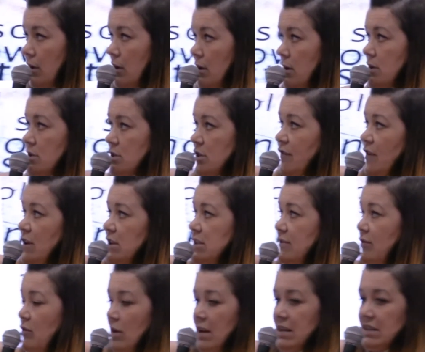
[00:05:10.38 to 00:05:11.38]
So first
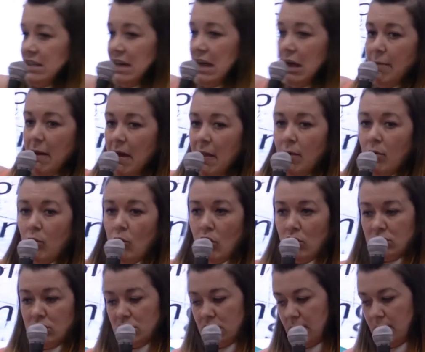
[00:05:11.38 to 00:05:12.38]
of all, let's think about the
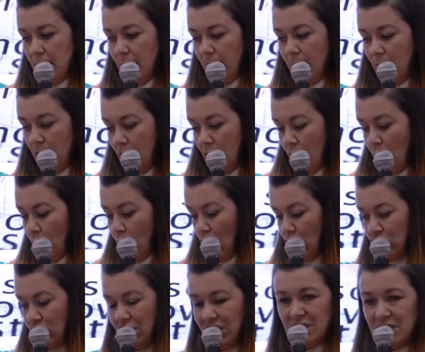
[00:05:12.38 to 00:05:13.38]
what.
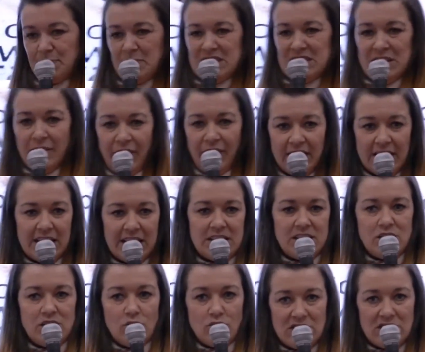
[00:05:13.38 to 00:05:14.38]
What specifically do
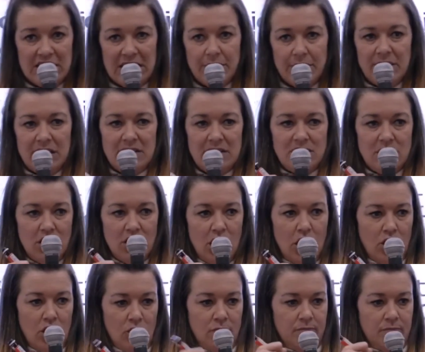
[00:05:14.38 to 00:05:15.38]
your team need to
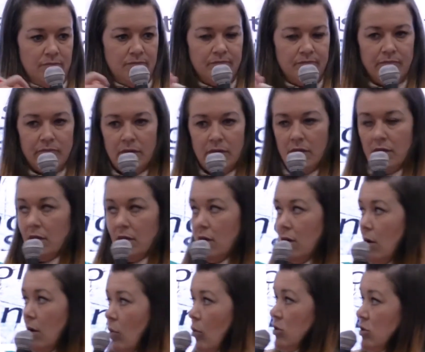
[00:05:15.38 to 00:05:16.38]
know?
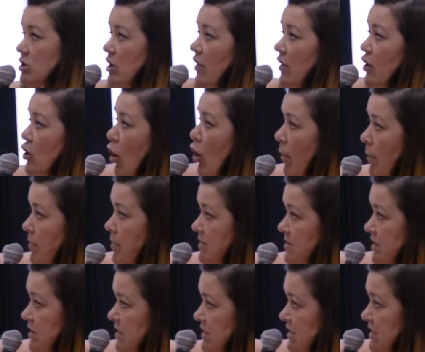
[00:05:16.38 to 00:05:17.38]
What are the
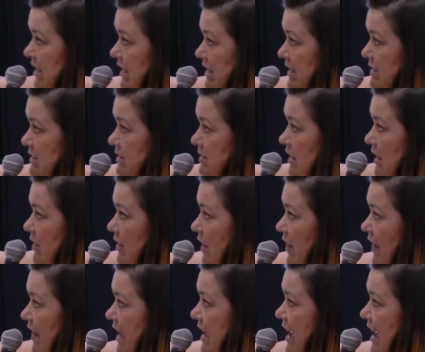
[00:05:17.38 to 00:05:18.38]
competencies that
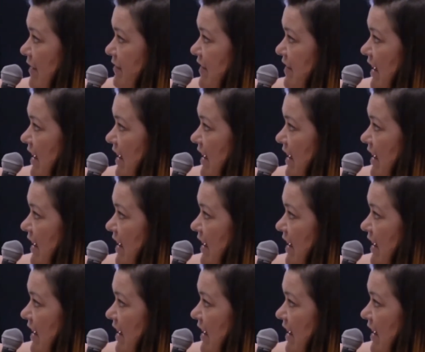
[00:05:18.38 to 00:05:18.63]
they have